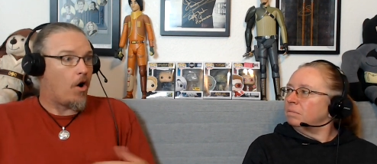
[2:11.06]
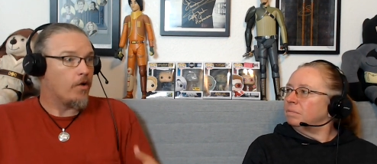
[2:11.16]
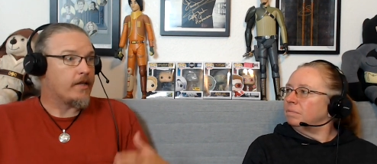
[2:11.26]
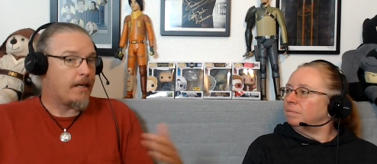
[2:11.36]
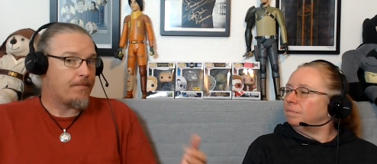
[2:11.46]

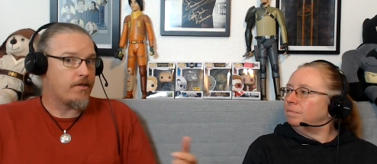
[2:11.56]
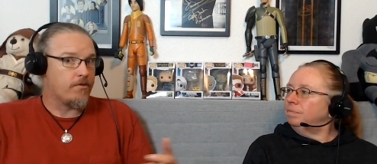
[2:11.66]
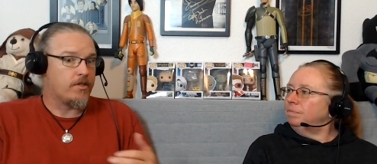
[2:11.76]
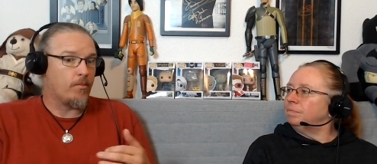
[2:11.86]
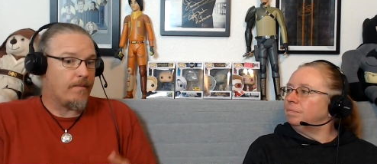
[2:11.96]
Speaker 1: all the
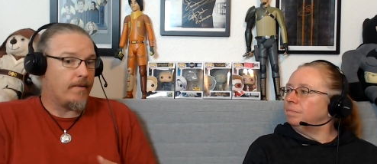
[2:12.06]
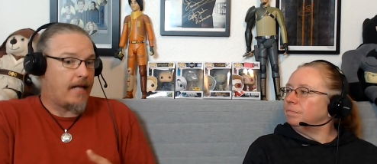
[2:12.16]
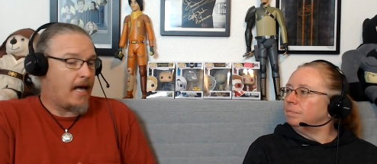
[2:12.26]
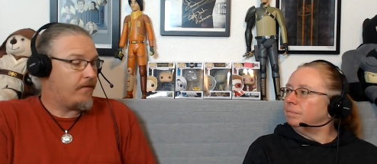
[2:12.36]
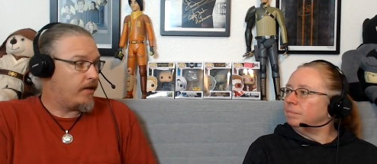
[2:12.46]
episodes that we've been
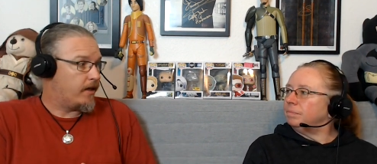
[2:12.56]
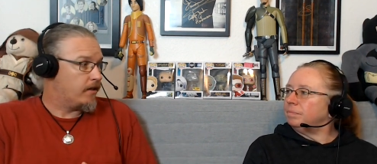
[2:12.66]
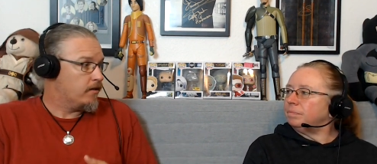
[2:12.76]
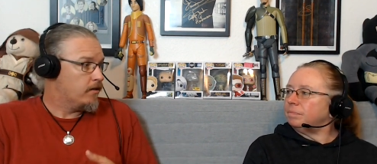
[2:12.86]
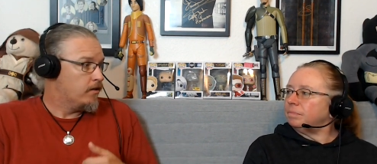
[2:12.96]

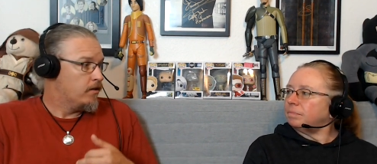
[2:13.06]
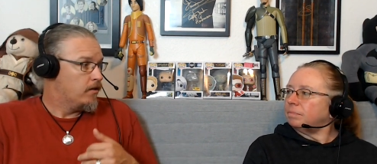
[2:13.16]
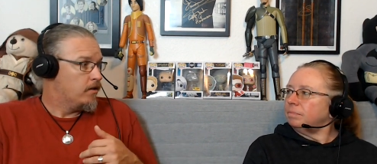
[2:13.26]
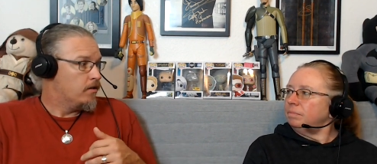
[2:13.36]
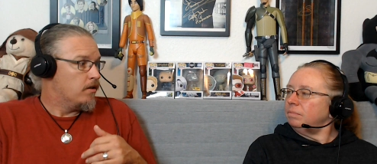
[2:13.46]
having
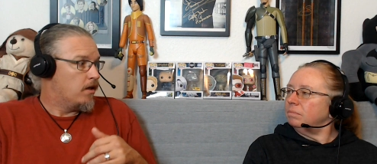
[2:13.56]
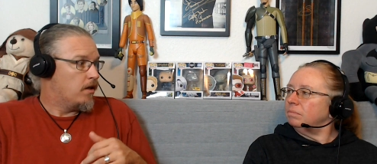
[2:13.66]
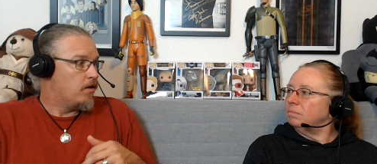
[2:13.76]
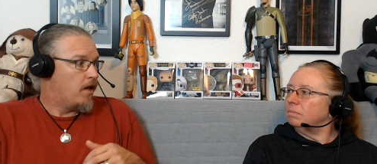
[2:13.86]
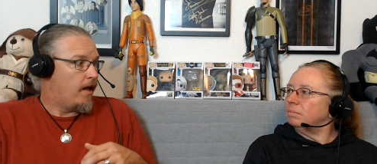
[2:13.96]

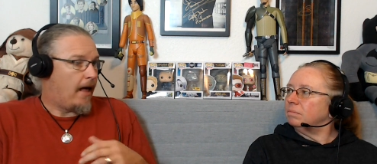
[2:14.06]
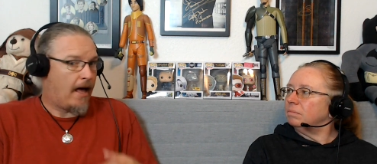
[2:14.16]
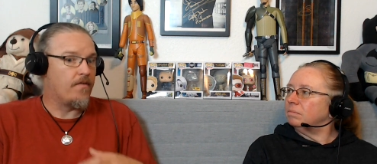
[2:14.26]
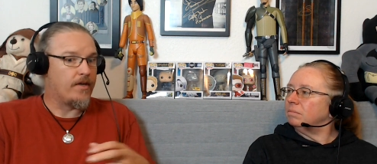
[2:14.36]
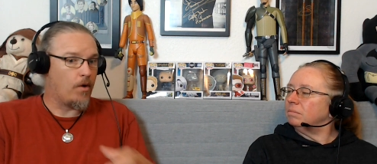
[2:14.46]

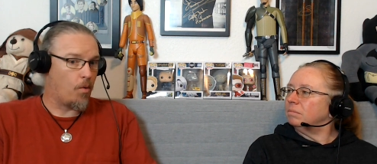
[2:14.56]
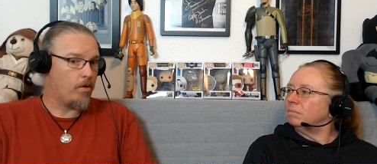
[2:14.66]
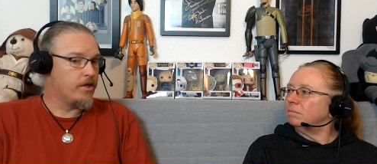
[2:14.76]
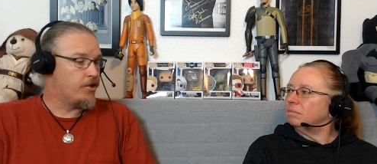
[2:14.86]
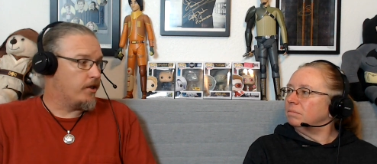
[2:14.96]
have an
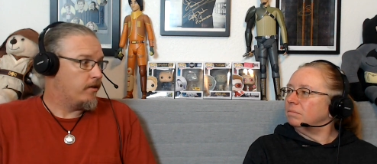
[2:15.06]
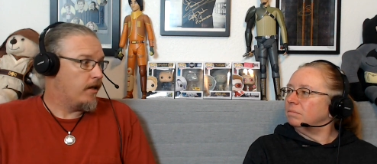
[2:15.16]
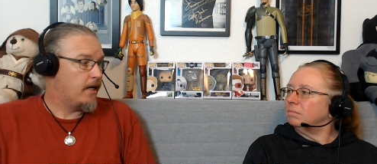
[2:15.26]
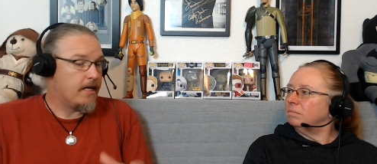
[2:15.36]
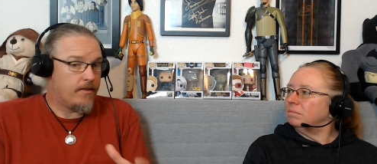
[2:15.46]

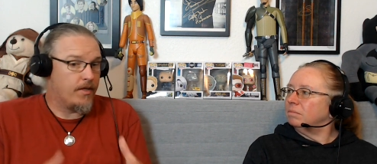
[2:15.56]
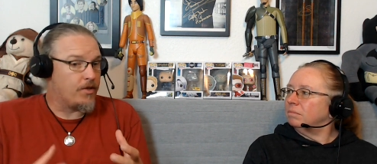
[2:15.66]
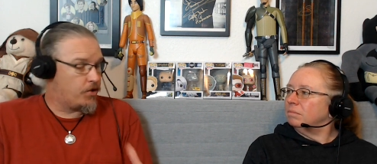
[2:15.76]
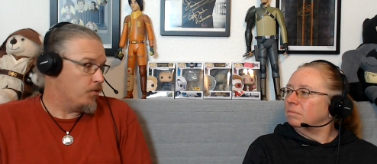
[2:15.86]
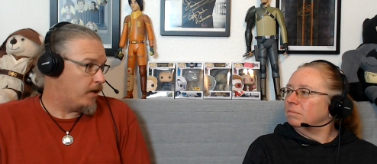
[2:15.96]
origin in this
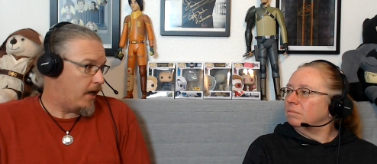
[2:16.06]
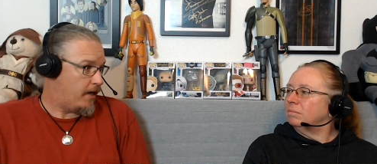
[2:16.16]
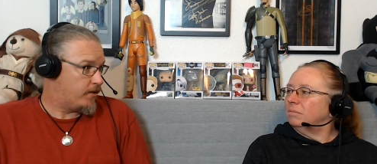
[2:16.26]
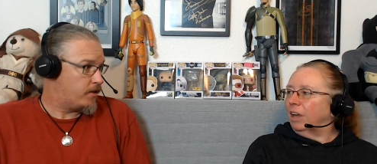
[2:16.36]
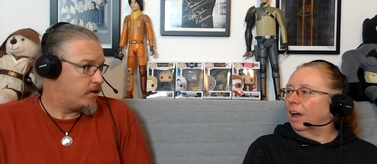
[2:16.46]

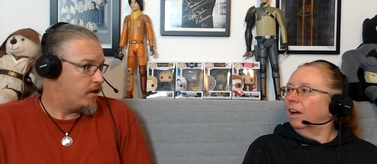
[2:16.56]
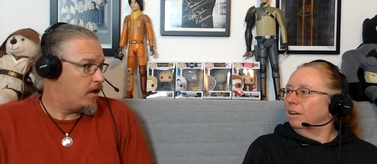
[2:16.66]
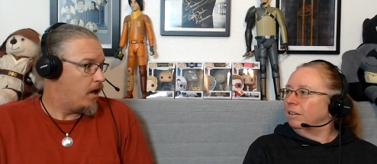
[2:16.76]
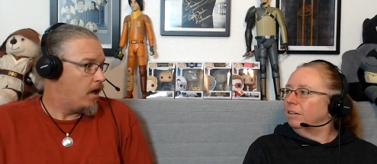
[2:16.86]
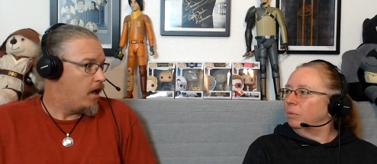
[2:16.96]
suitcase. Yeah.
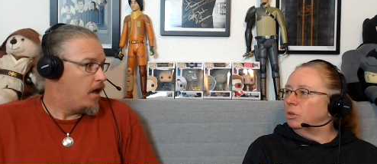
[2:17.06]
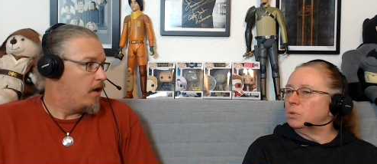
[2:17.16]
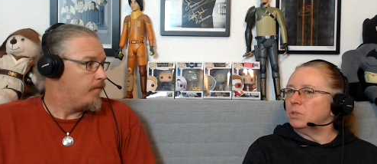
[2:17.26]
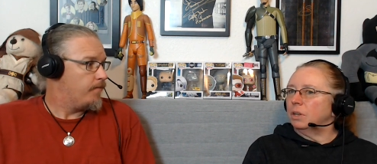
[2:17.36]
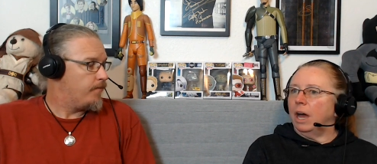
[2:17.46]
Speaker 2: Which
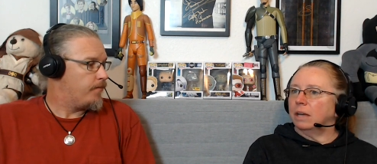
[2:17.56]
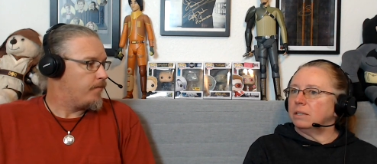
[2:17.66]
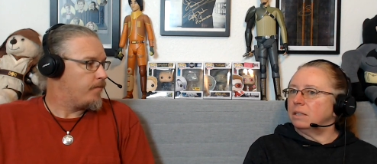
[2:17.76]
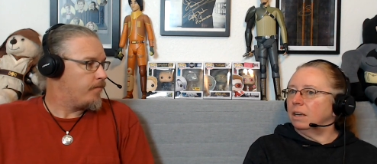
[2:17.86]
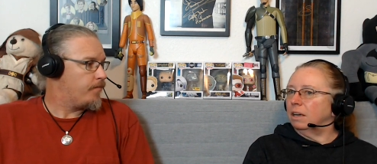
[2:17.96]
was the
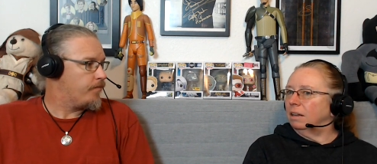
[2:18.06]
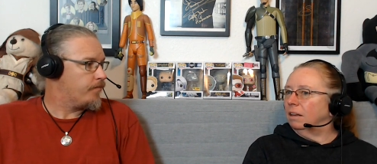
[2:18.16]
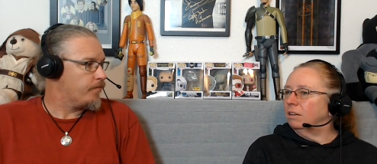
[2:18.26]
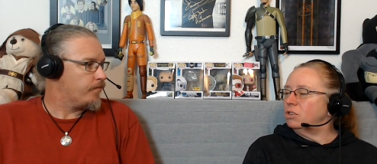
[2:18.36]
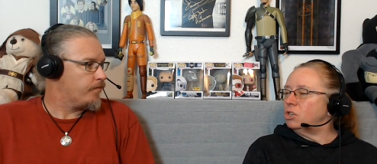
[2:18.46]
last thing
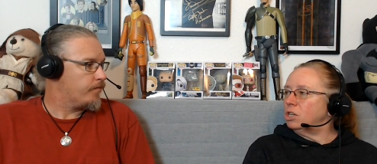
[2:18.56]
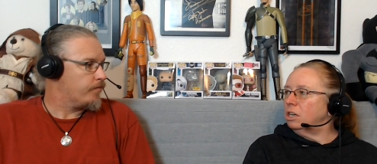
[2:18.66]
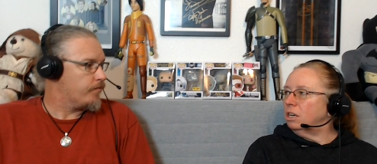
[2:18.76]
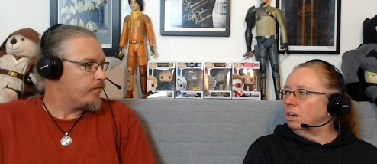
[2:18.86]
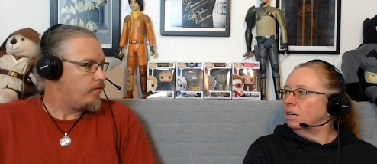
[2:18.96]
that
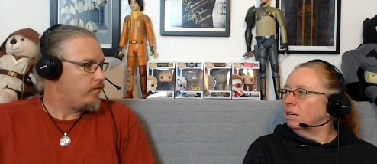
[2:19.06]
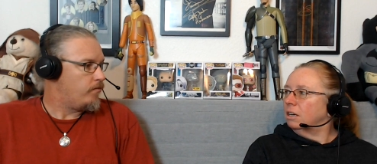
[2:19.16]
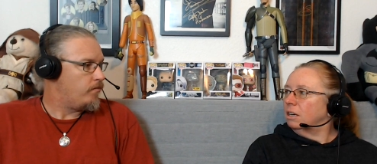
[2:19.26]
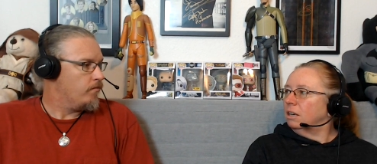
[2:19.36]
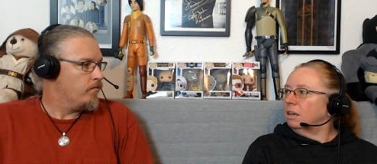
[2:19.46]
she
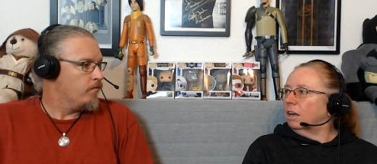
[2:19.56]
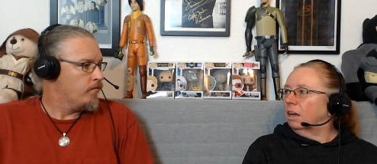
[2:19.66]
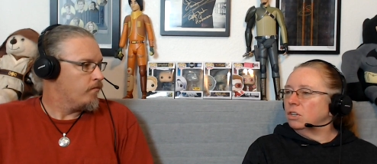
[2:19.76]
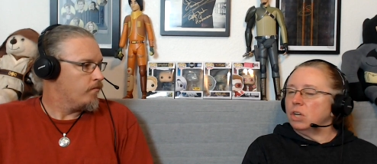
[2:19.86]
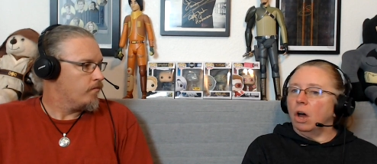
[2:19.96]

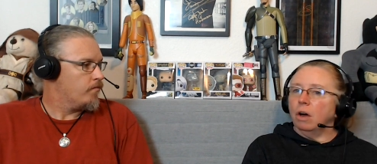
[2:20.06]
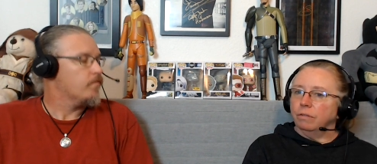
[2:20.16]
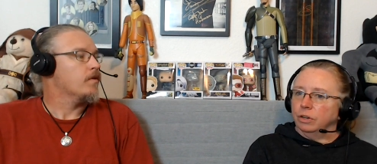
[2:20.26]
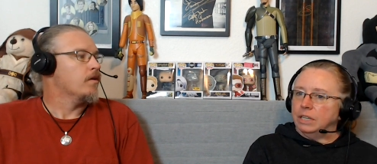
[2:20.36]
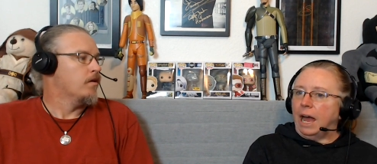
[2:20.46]
kind of saw
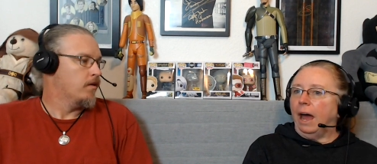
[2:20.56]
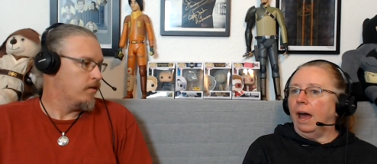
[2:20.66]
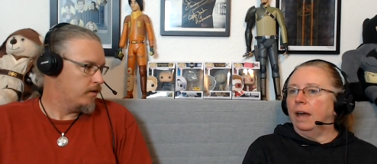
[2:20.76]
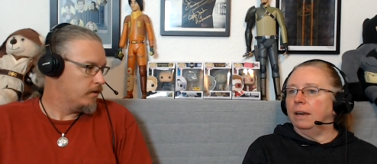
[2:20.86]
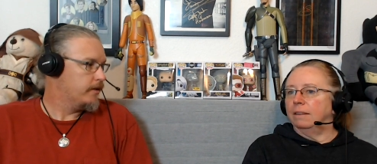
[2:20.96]
of her
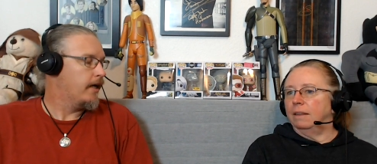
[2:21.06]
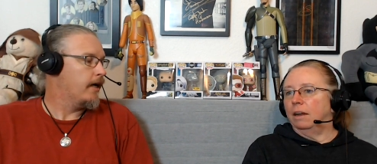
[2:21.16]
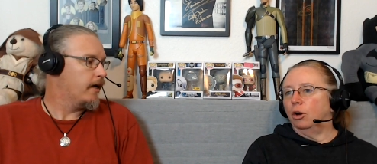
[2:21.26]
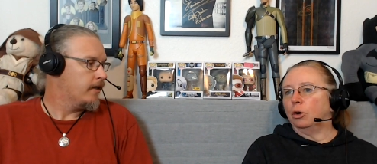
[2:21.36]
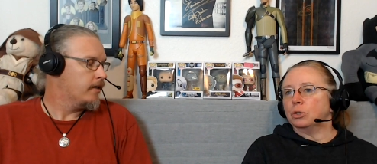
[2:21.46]
dad and yeah.
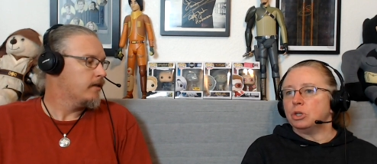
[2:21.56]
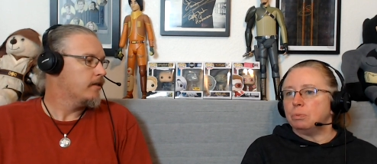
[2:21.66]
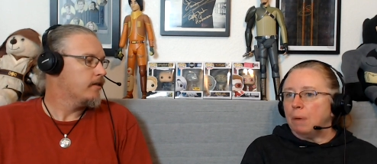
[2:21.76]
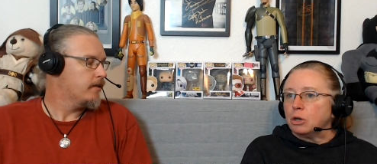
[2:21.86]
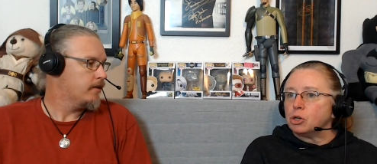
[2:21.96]
then her
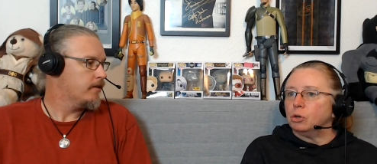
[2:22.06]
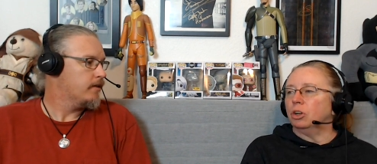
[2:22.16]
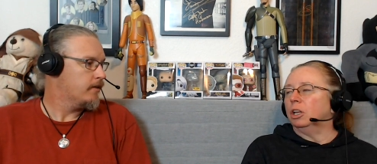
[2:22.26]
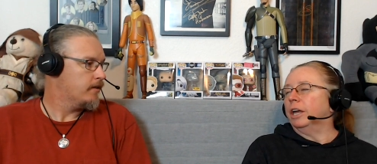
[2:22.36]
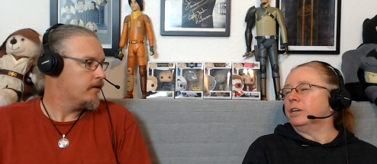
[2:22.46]
special
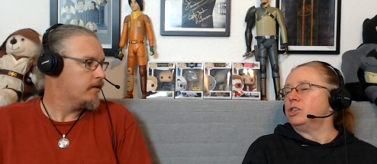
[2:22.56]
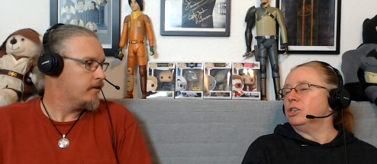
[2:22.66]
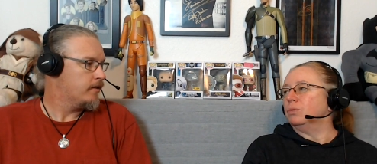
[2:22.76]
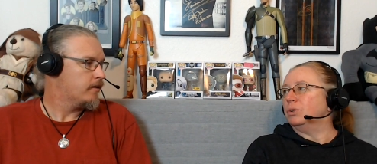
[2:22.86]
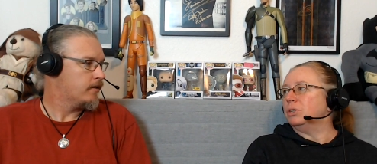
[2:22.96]
collection